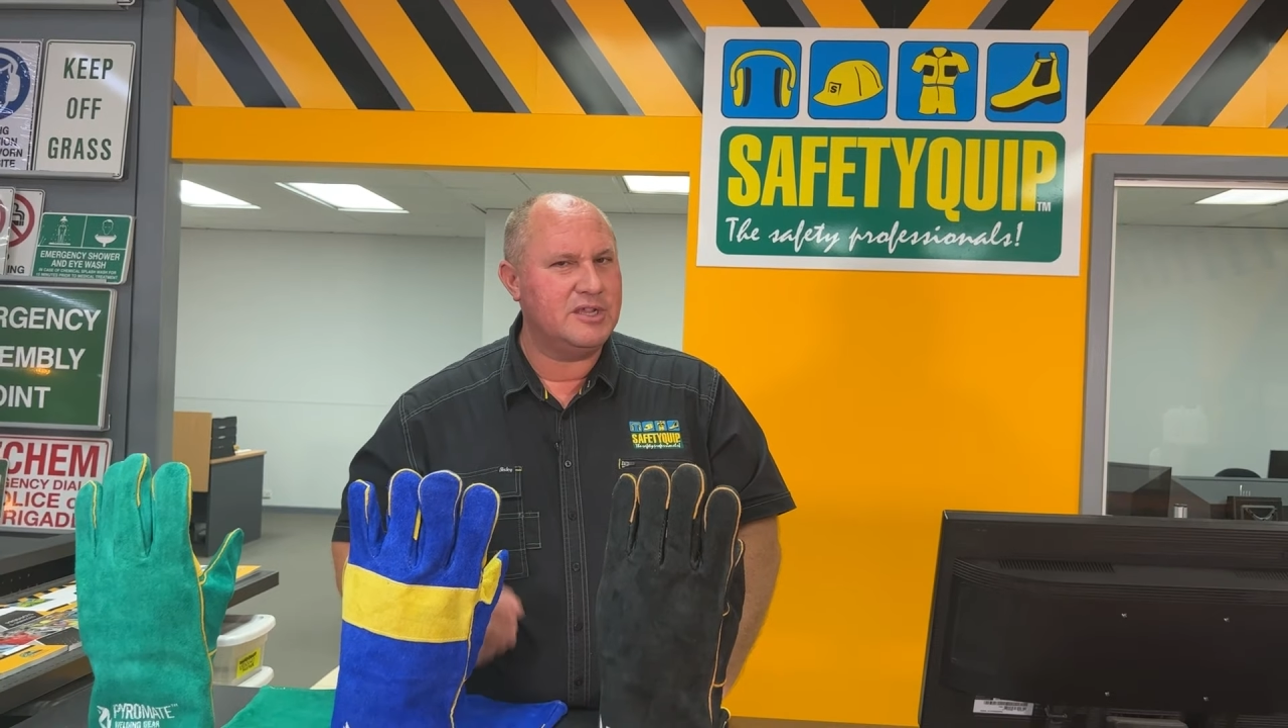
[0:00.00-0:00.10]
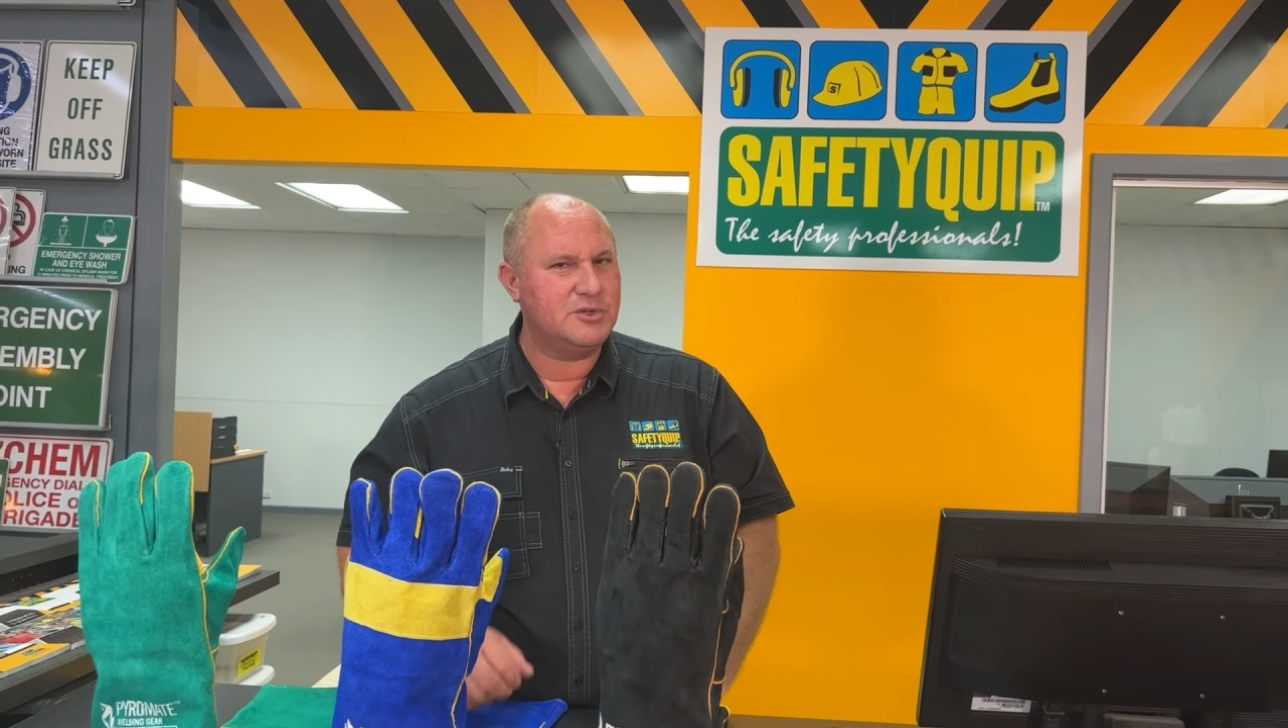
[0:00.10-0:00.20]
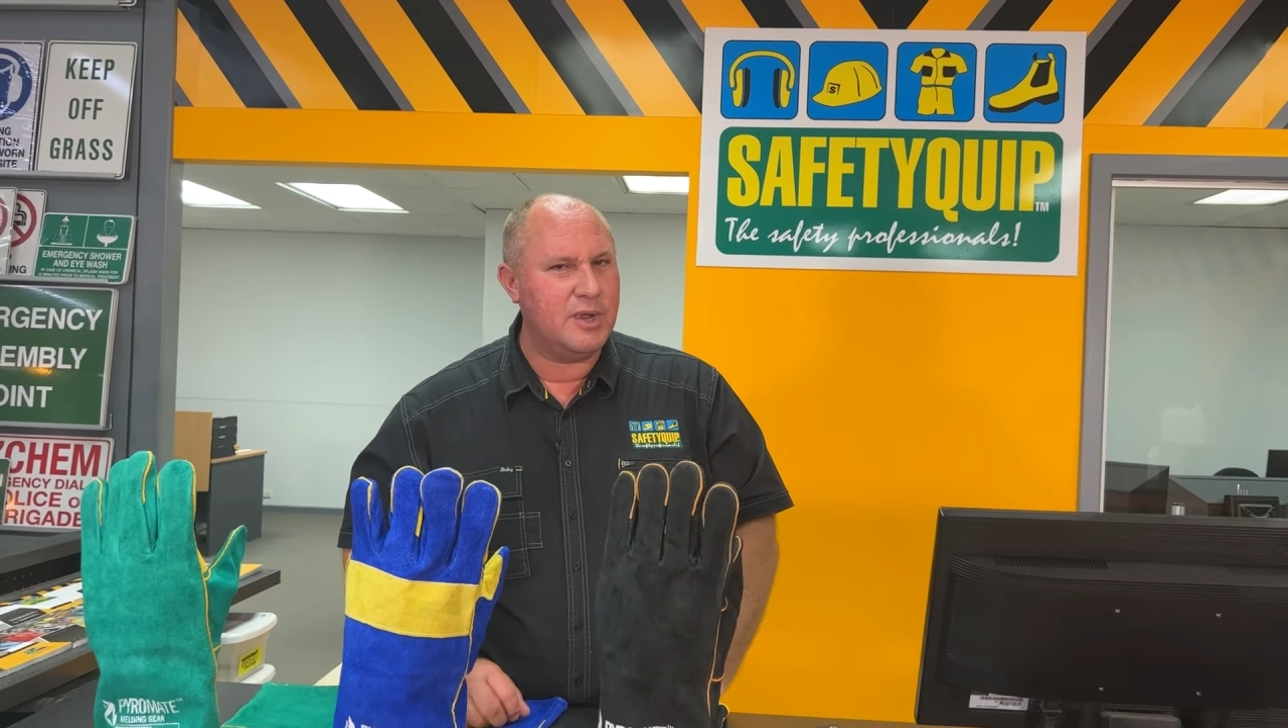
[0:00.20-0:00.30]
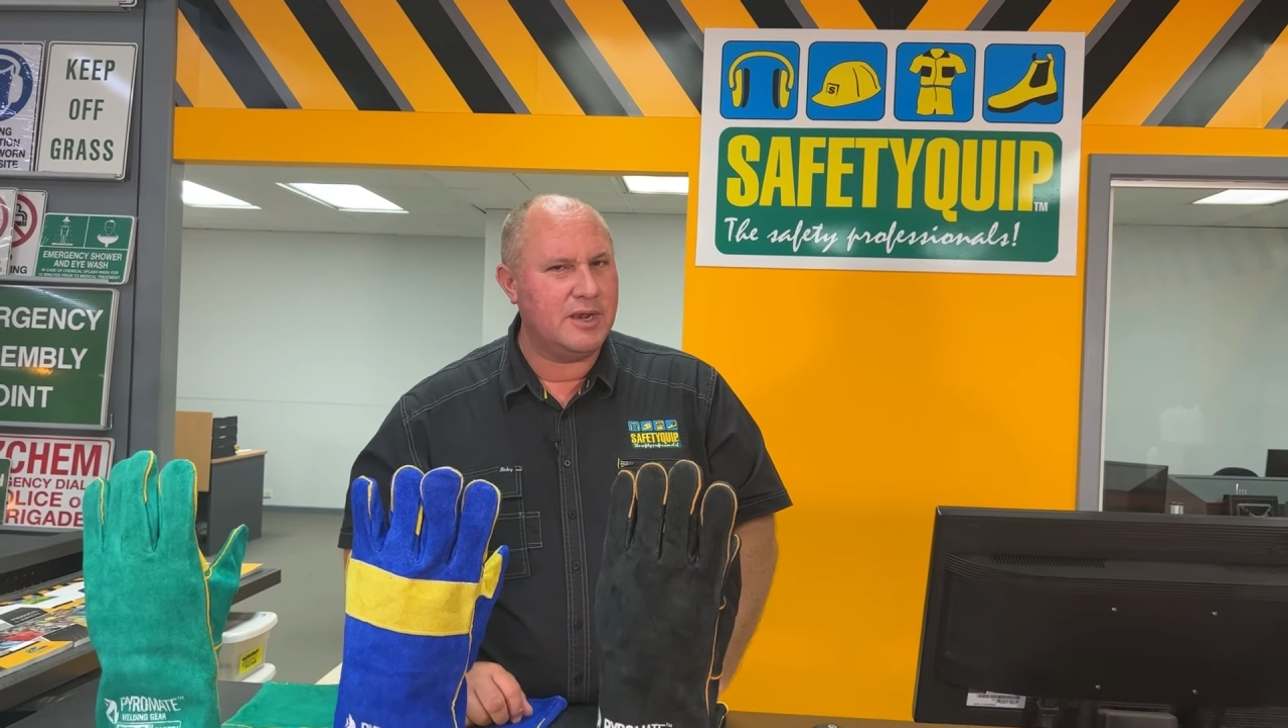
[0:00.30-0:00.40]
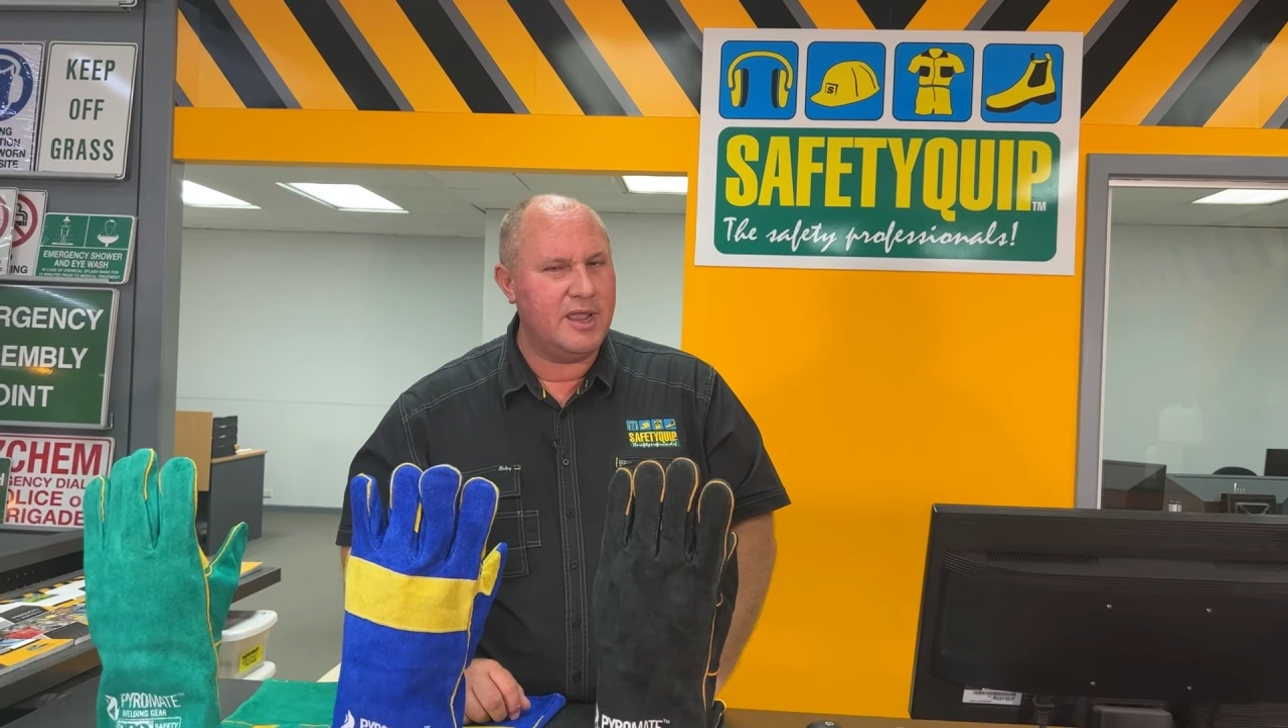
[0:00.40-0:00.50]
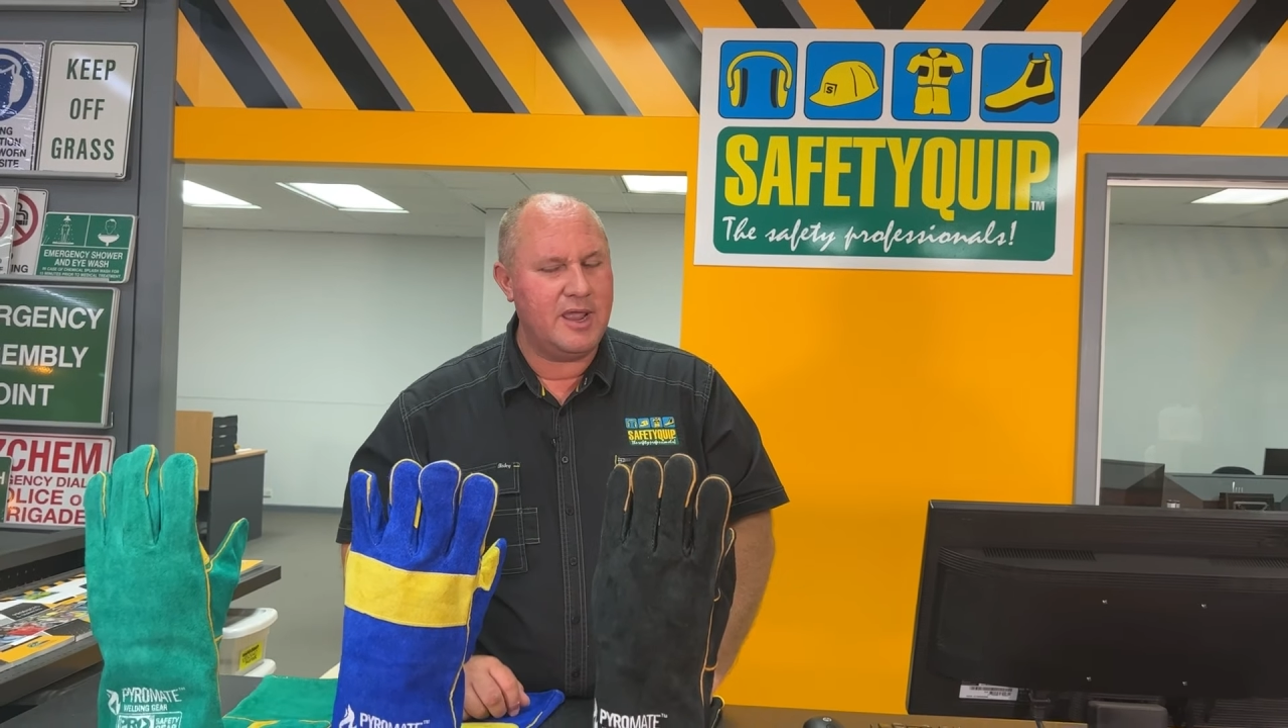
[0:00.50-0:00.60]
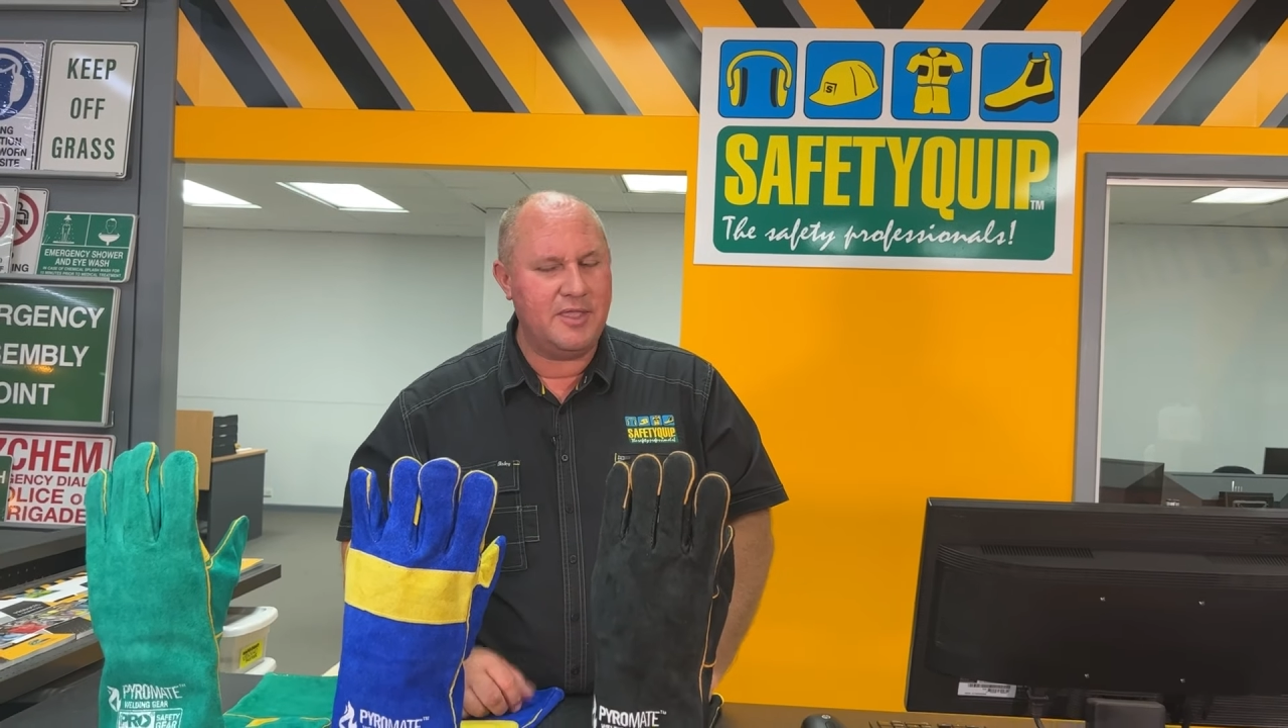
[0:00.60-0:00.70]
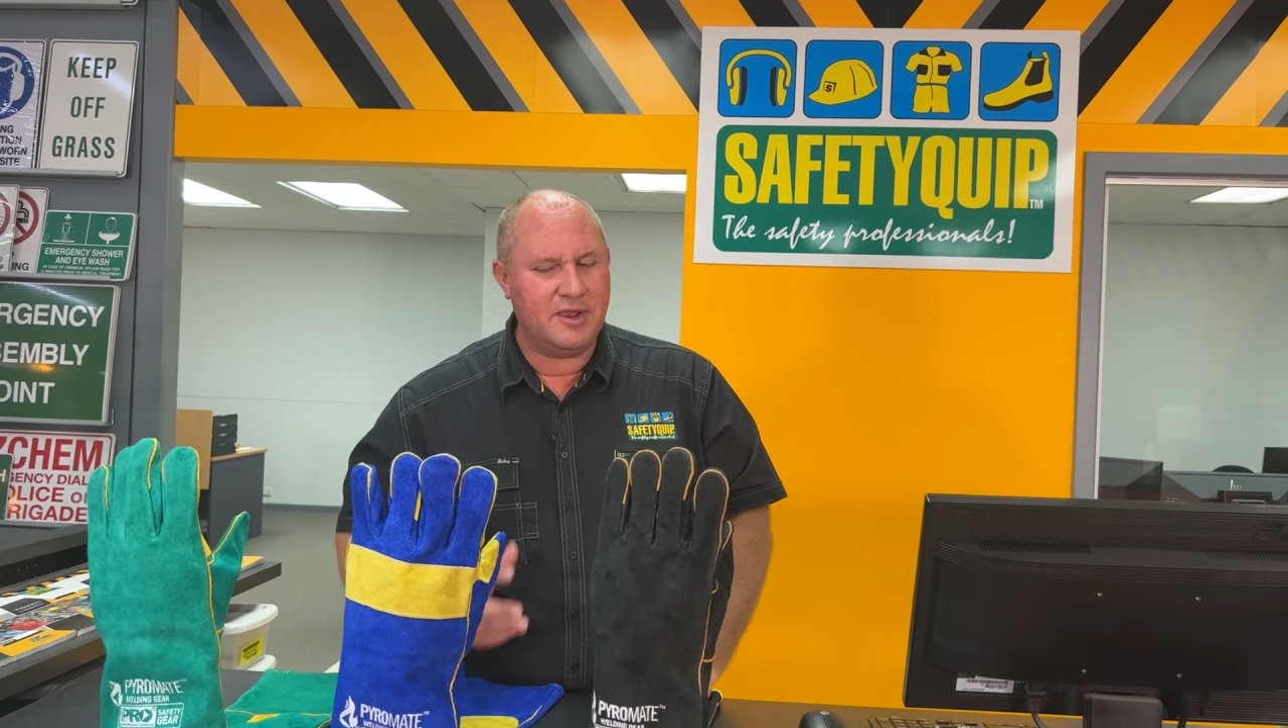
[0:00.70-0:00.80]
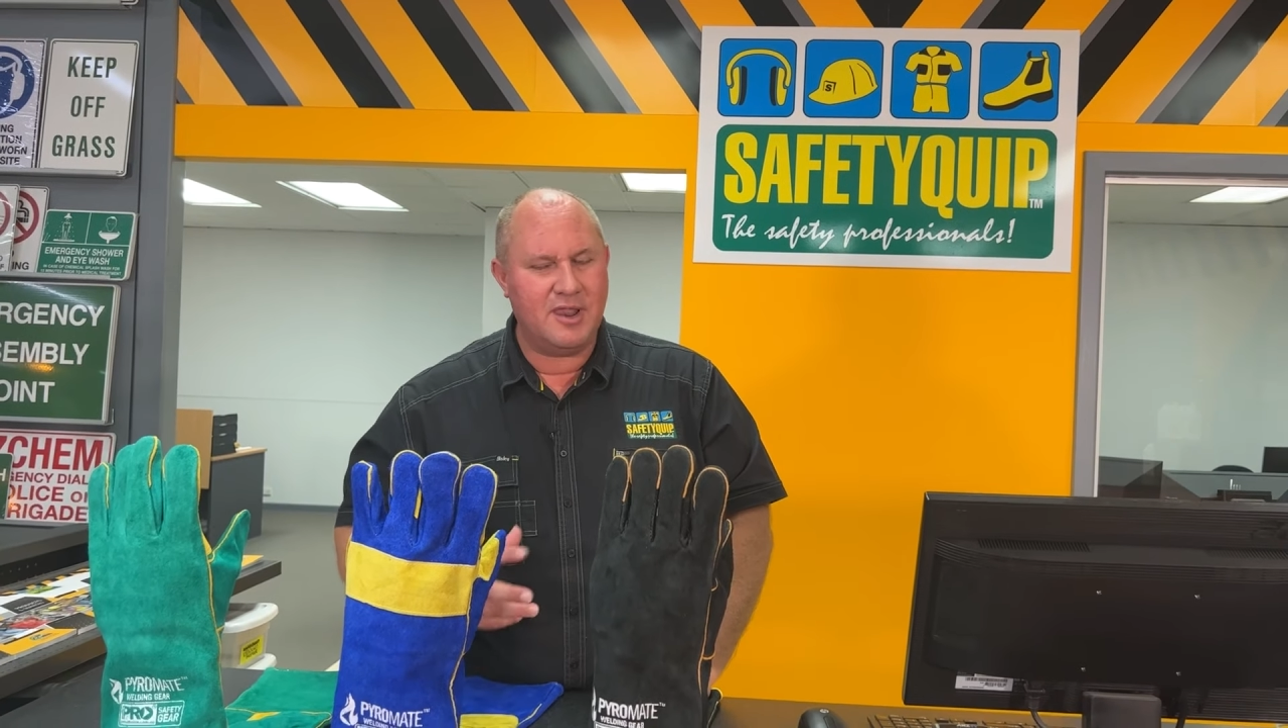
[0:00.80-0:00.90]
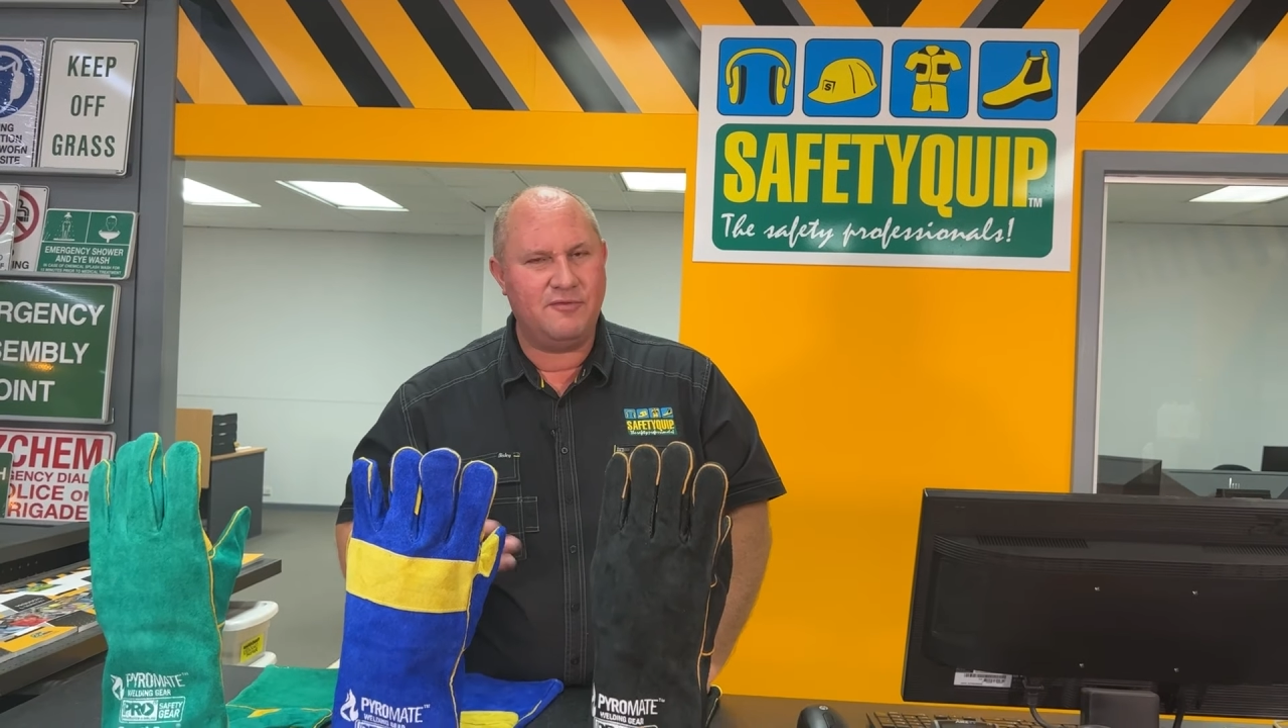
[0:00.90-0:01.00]
as quickly
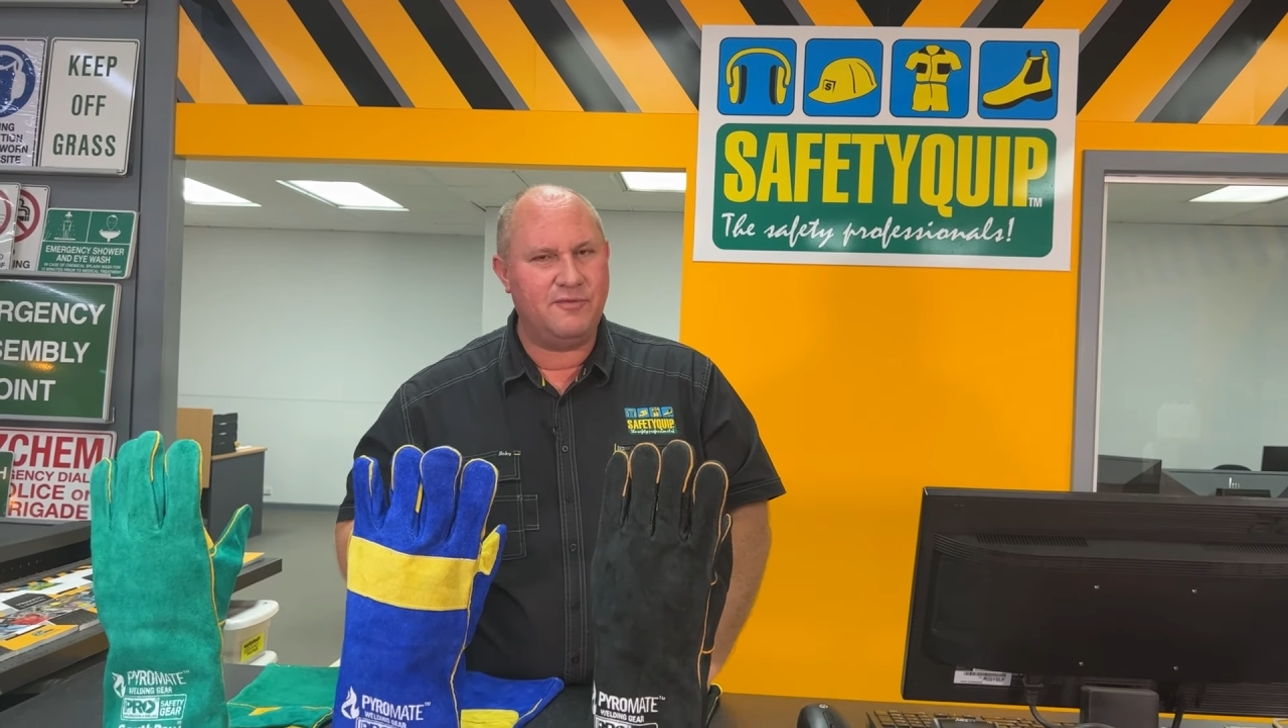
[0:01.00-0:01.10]
and the glove